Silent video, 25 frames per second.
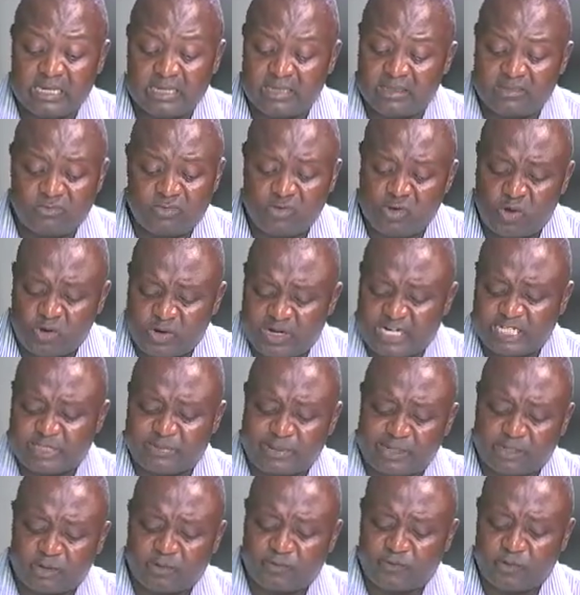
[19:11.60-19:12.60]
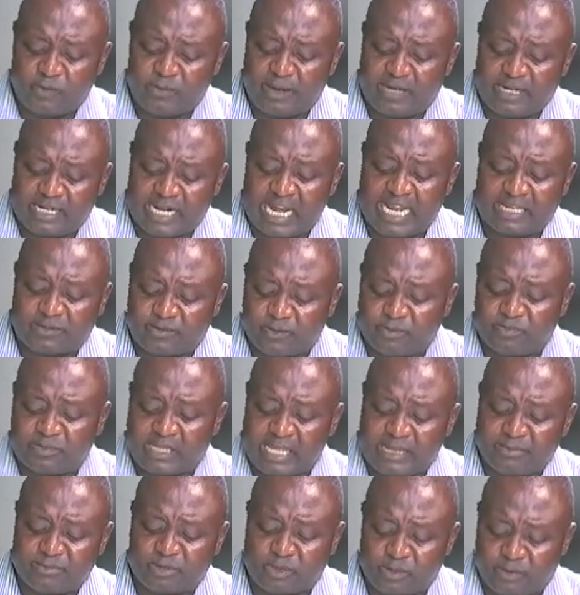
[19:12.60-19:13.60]
non-respect of human rights from
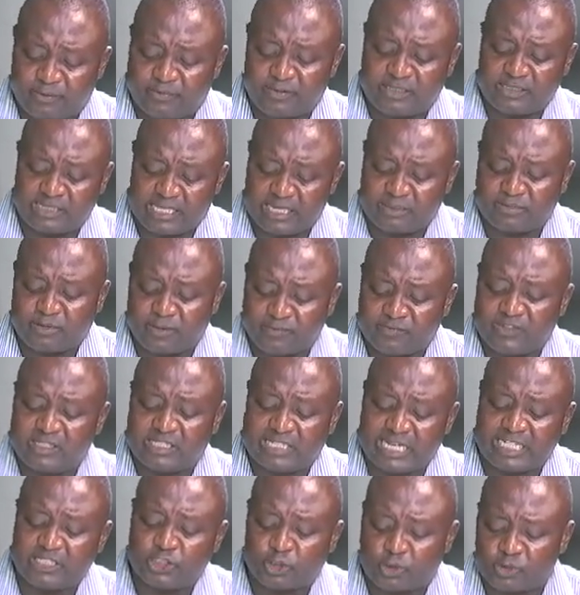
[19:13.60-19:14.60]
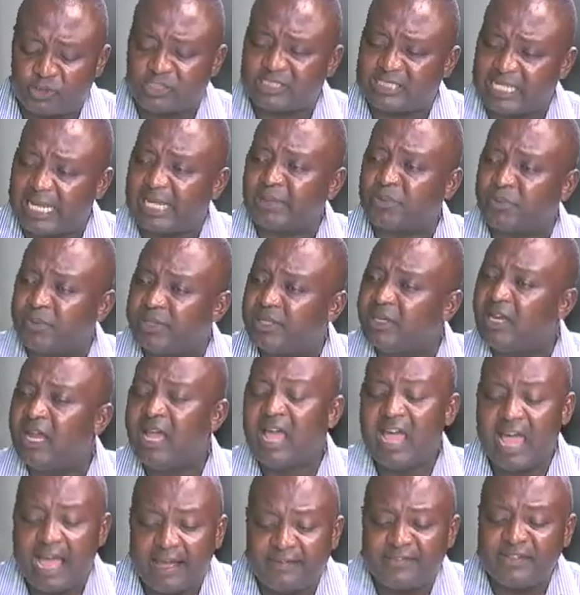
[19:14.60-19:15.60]
terms of, in terms of detention start with
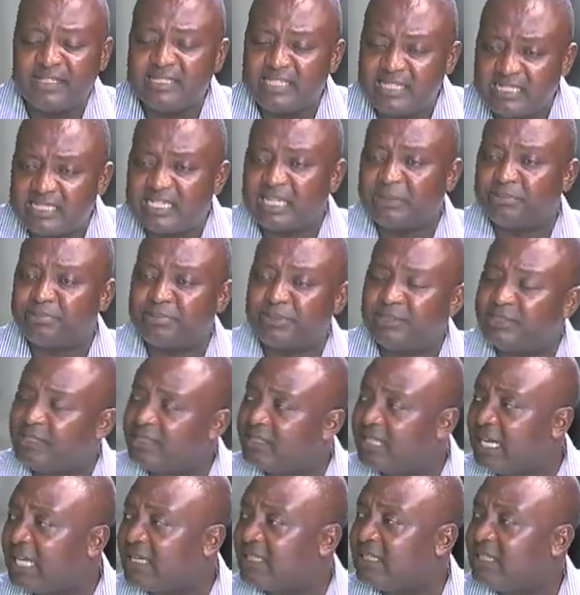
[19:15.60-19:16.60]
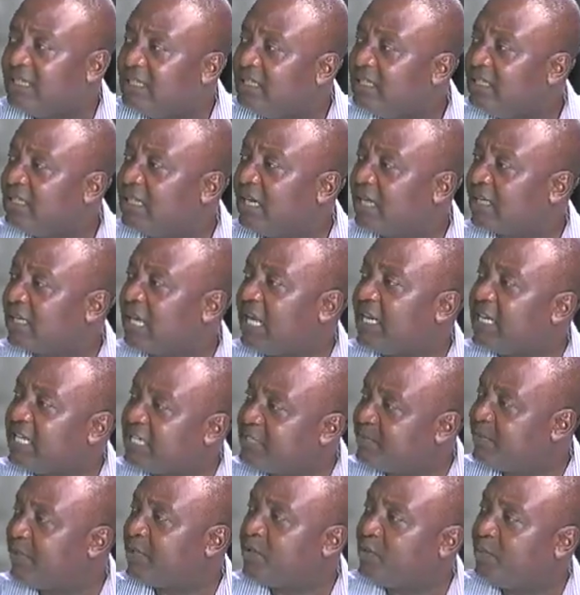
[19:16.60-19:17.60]
having decent prison that uh, can
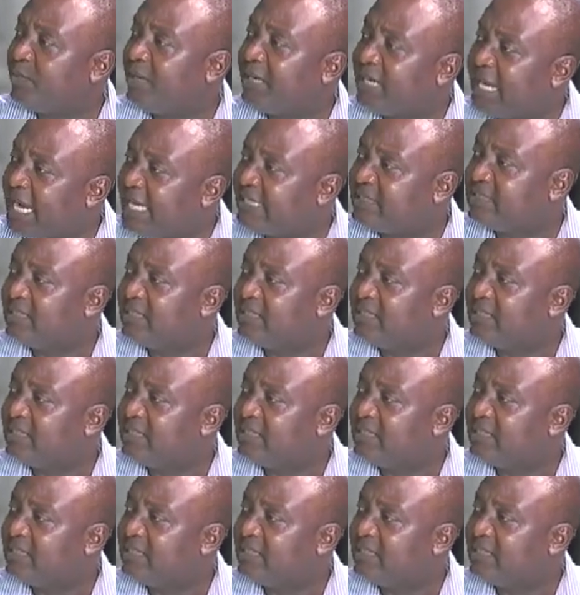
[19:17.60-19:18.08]
respect human rights.